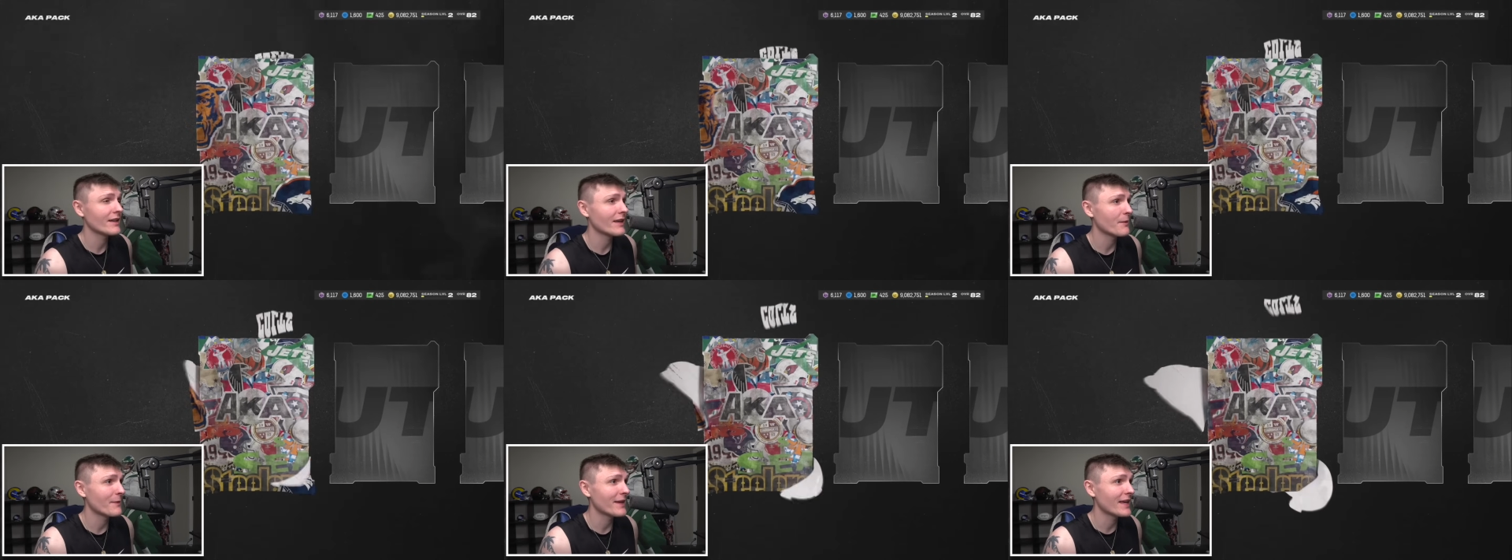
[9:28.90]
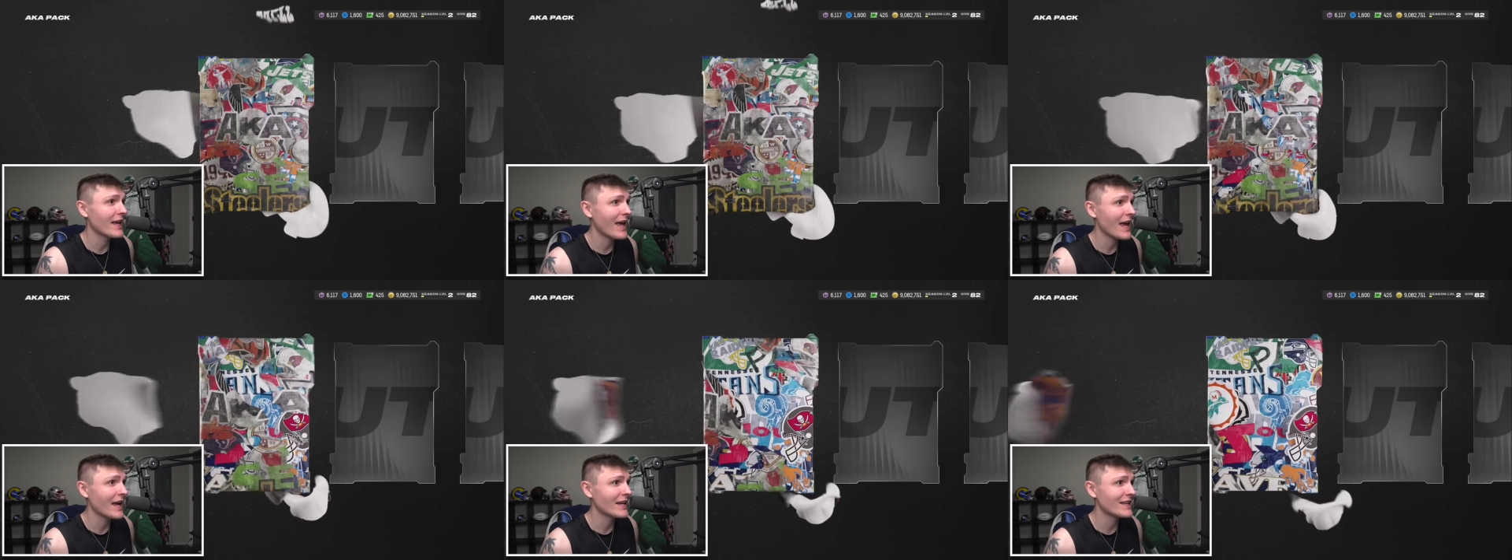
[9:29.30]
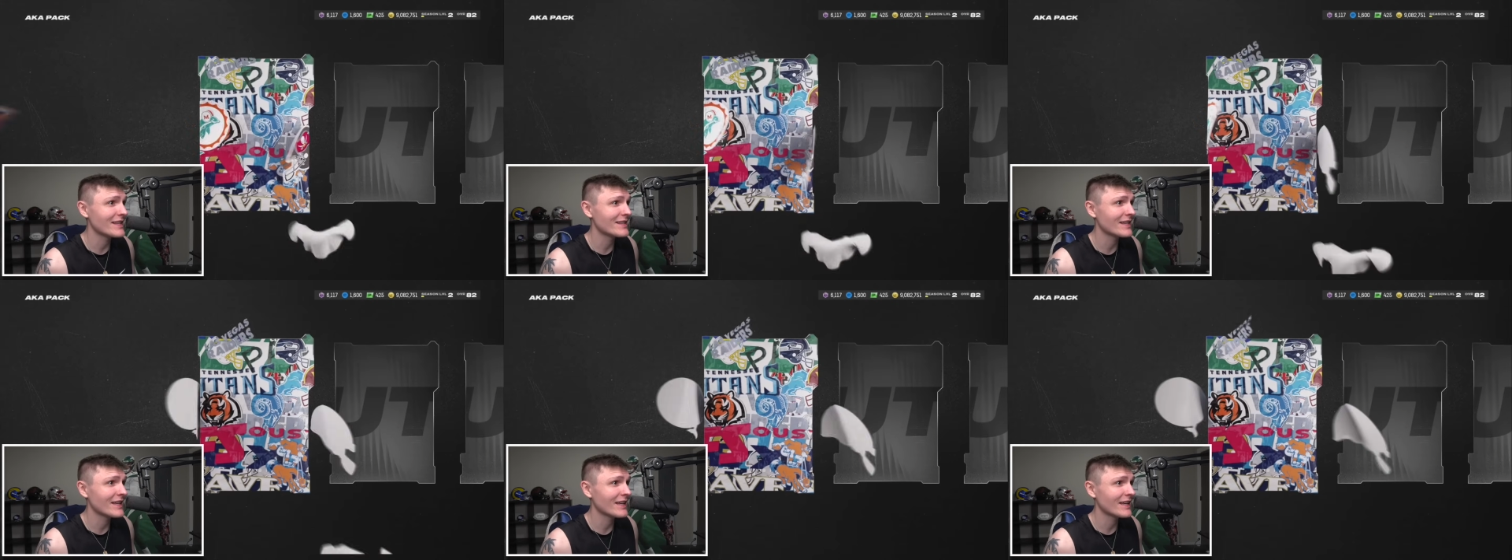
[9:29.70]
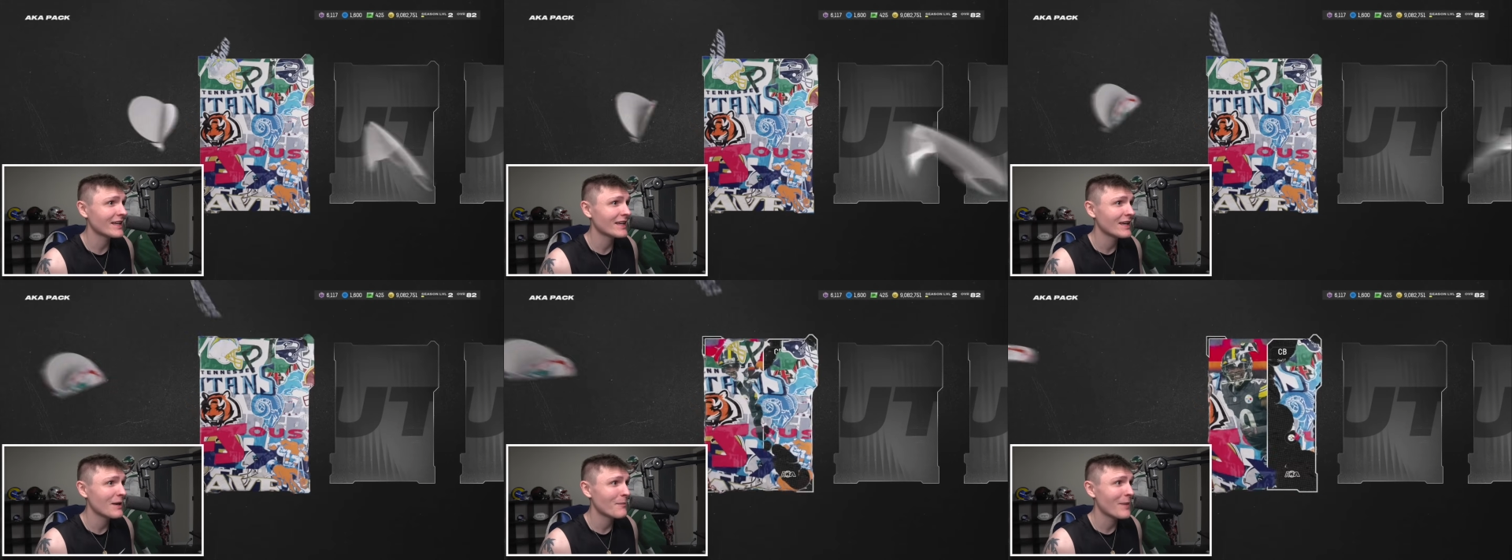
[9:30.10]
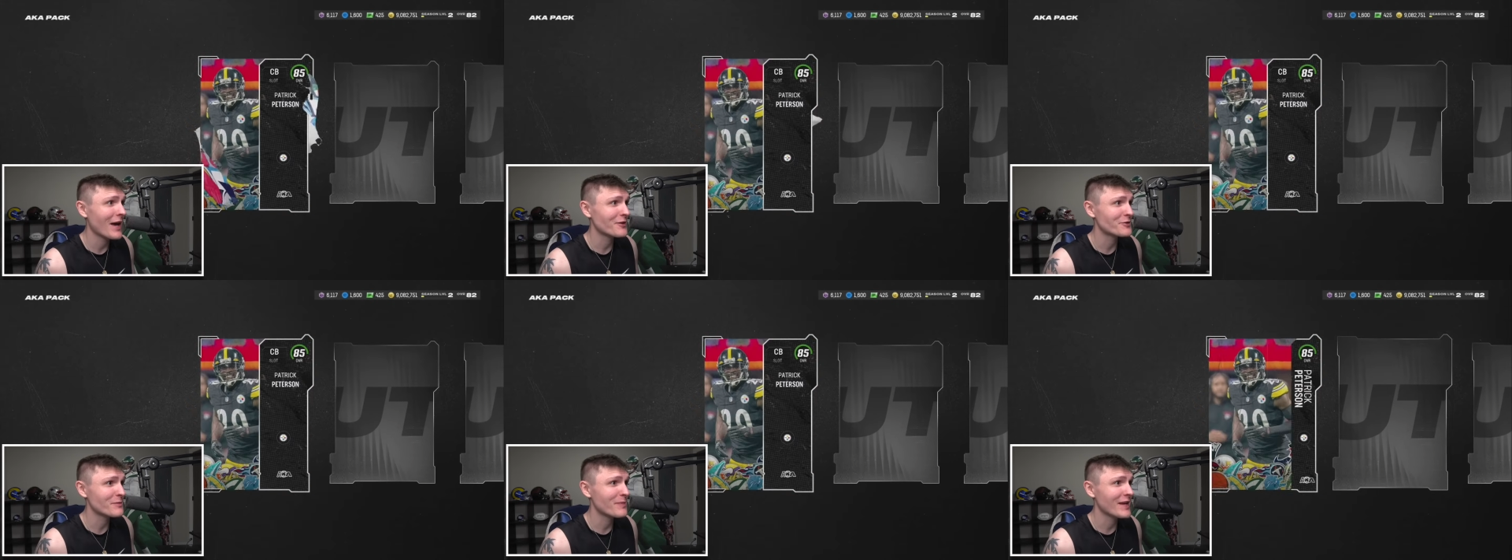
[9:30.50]
Can we get anything?
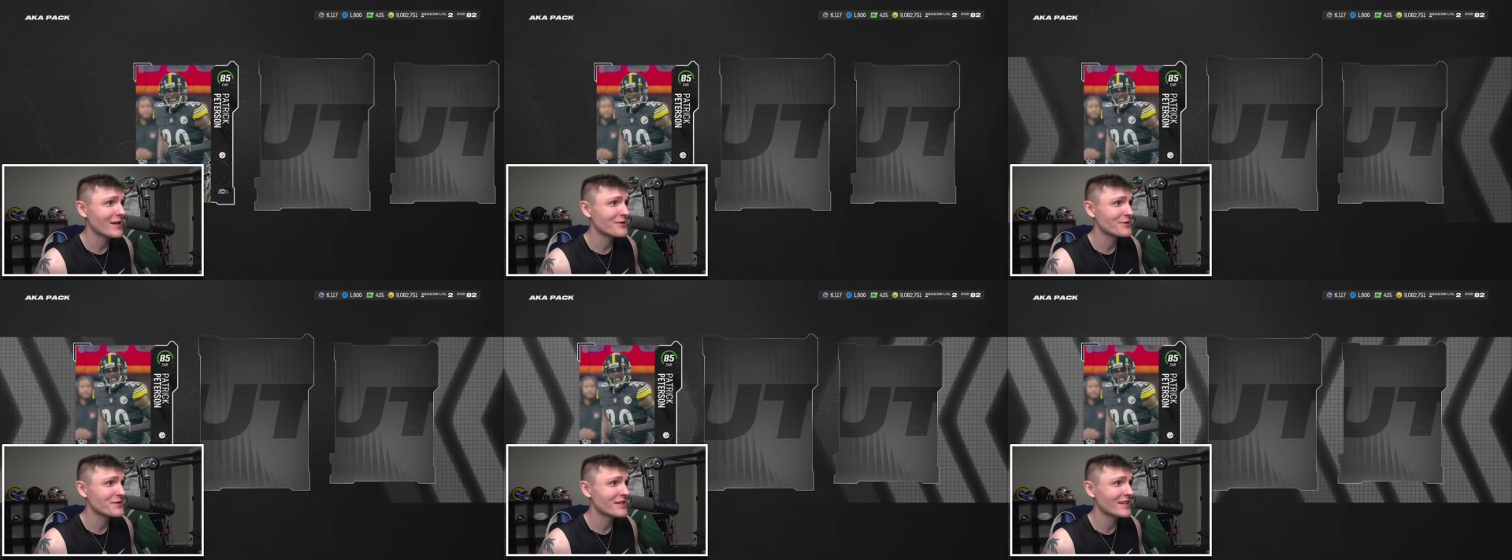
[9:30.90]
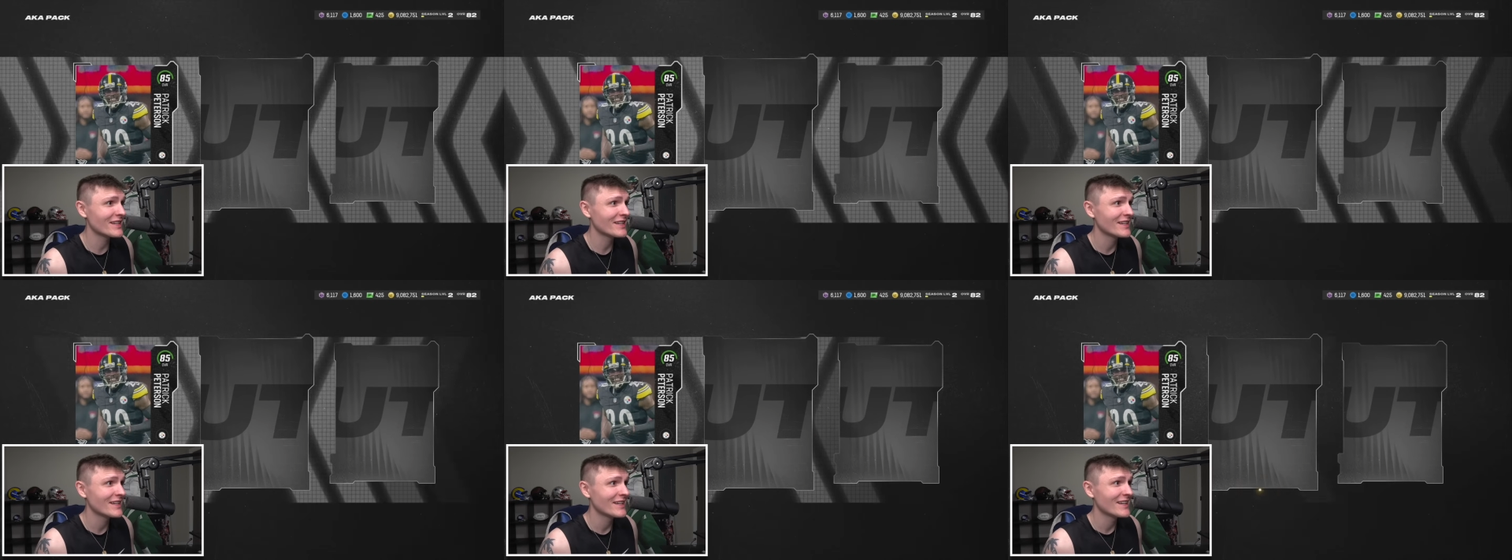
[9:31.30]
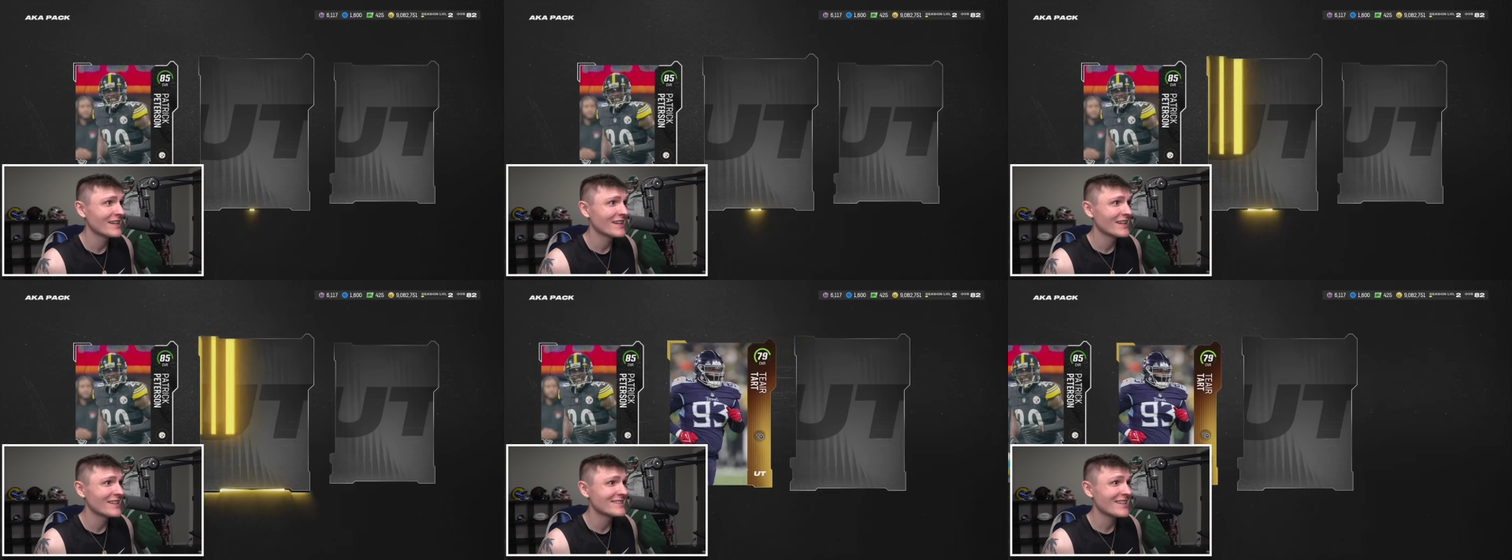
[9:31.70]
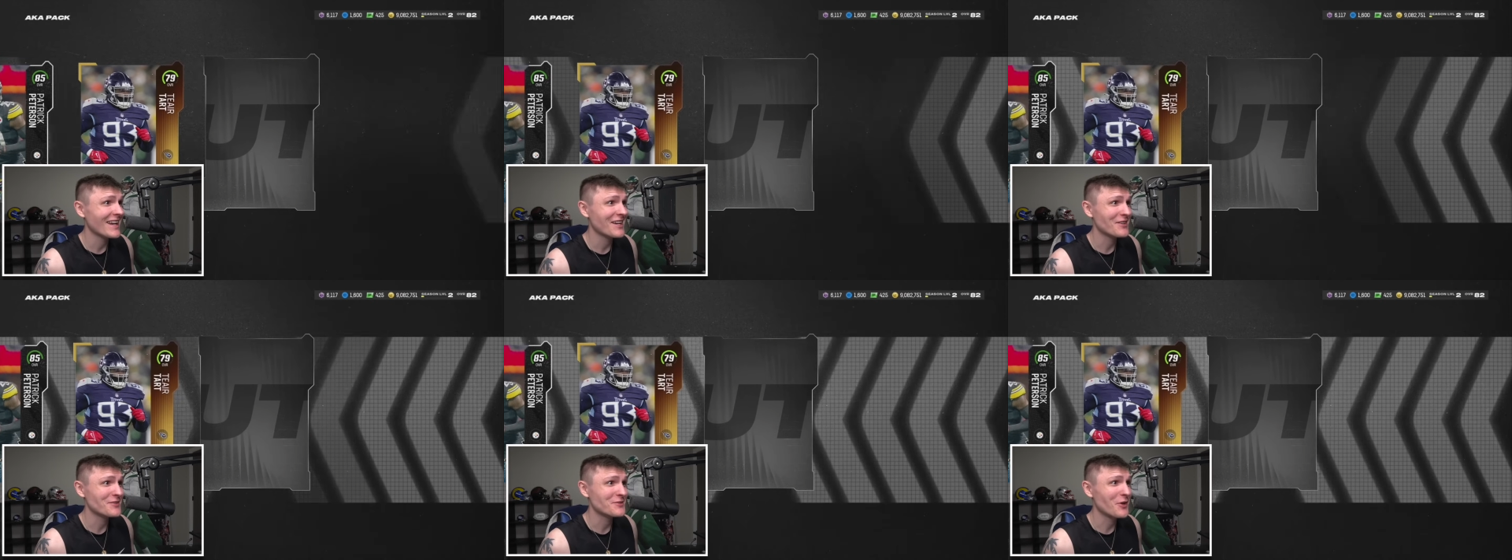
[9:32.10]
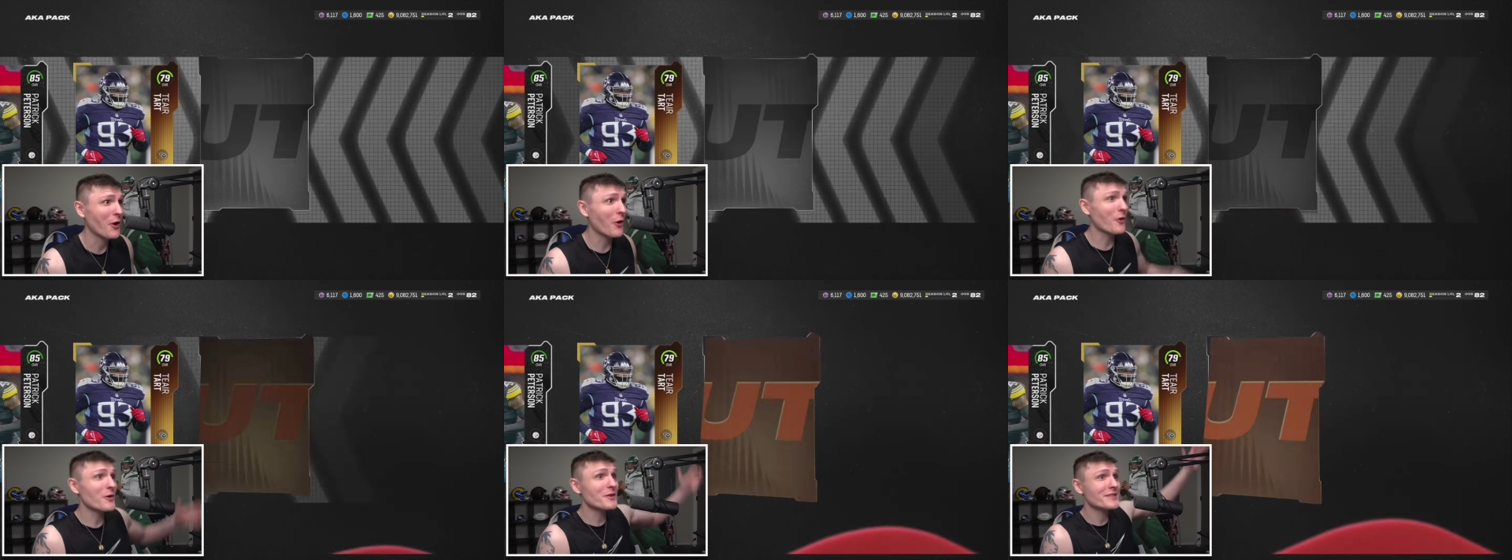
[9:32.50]
Patrick Peterson, Taylor
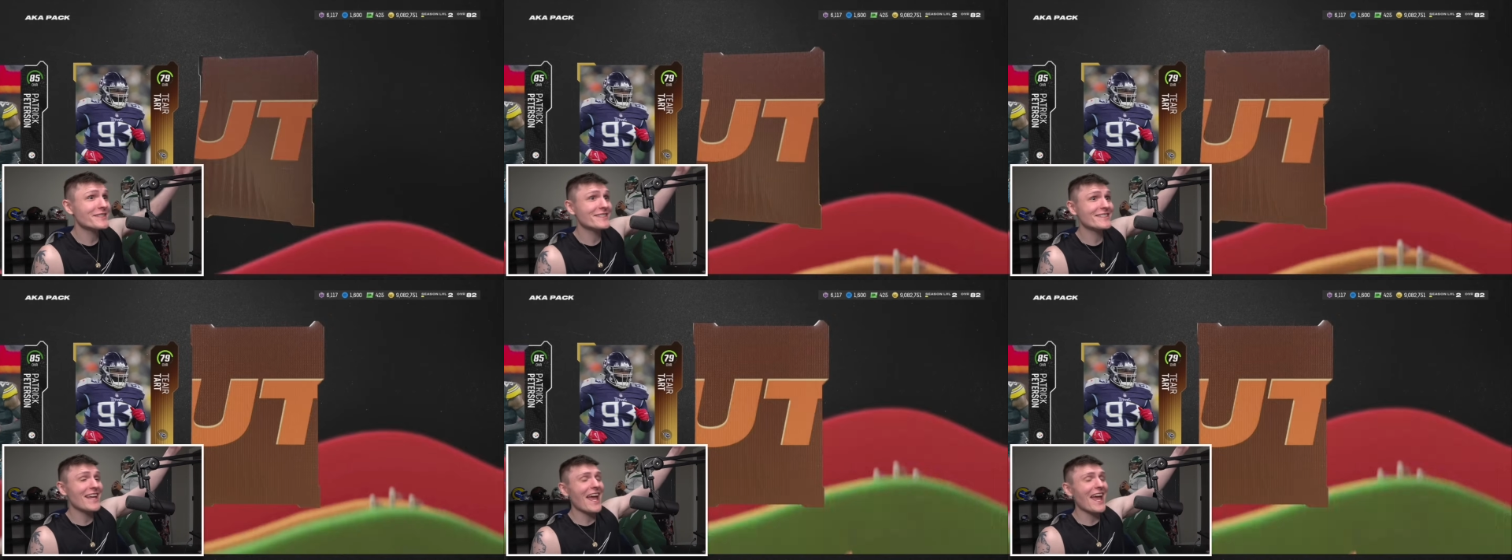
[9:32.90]
Tarts,